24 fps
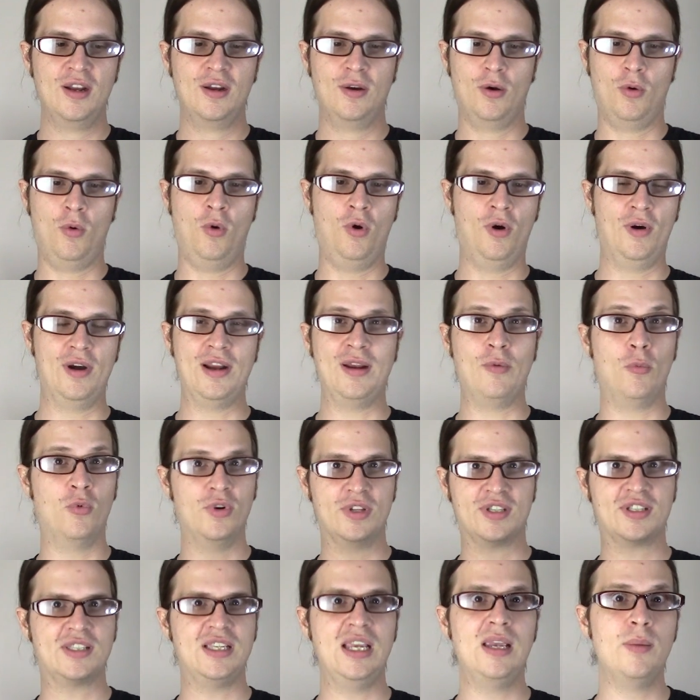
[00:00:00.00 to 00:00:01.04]
Or it would
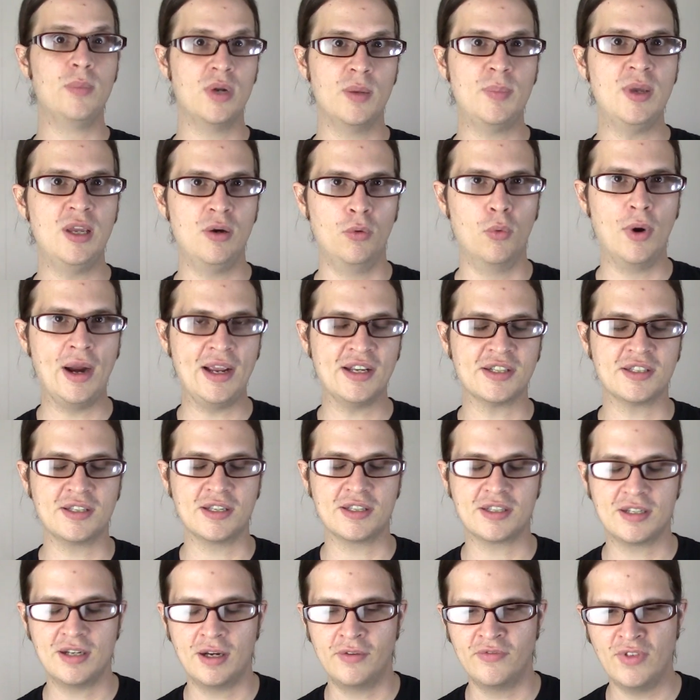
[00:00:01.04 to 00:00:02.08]
seem to be
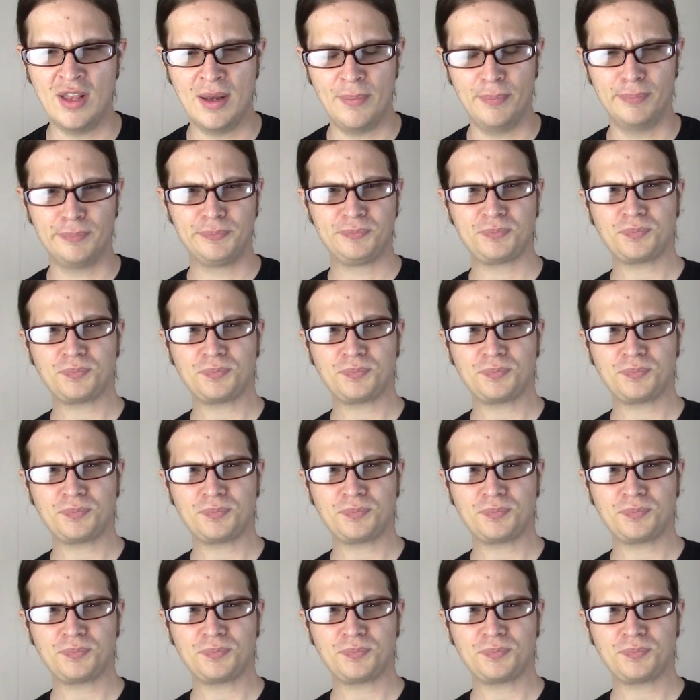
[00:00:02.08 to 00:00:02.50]
racist of them.